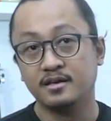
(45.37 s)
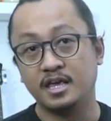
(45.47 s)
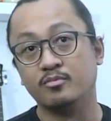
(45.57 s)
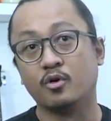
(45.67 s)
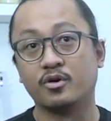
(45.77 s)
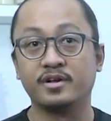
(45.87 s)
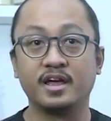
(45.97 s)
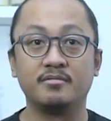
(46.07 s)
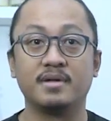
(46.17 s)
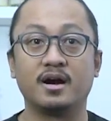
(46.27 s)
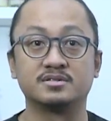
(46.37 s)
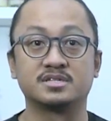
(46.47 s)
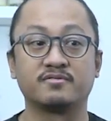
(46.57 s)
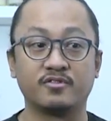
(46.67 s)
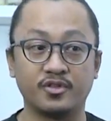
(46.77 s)
keyboard and mouse
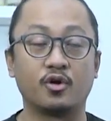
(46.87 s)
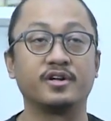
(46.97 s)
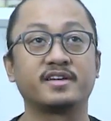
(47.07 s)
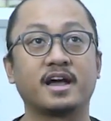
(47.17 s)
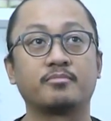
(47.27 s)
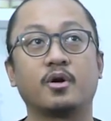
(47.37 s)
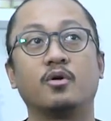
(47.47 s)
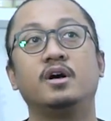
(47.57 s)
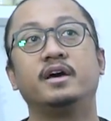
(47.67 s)
for the Hori Tac Pro.